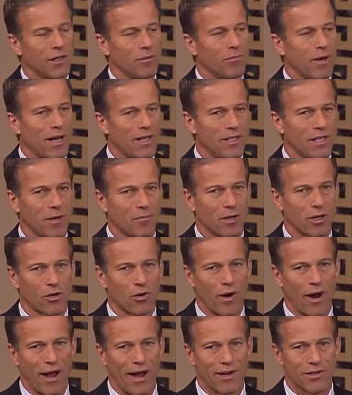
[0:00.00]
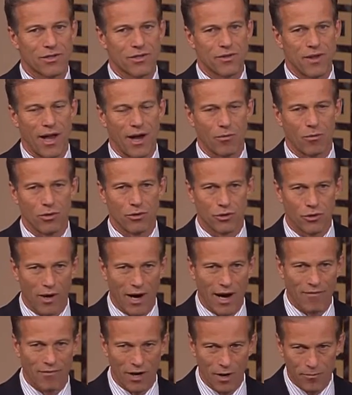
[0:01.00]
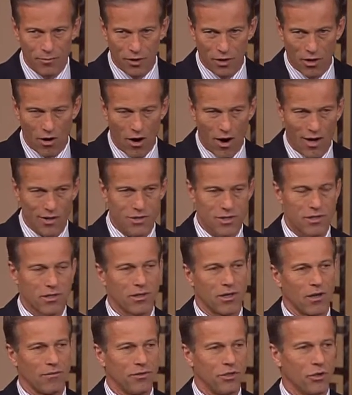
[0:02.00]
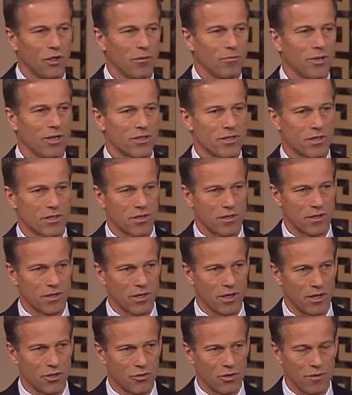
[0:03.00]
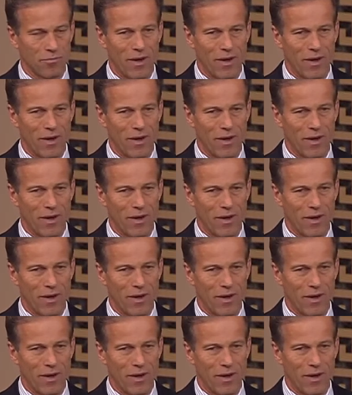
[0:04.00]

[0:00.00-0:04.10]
by Democrats that will drive up the cost of doing business in this country,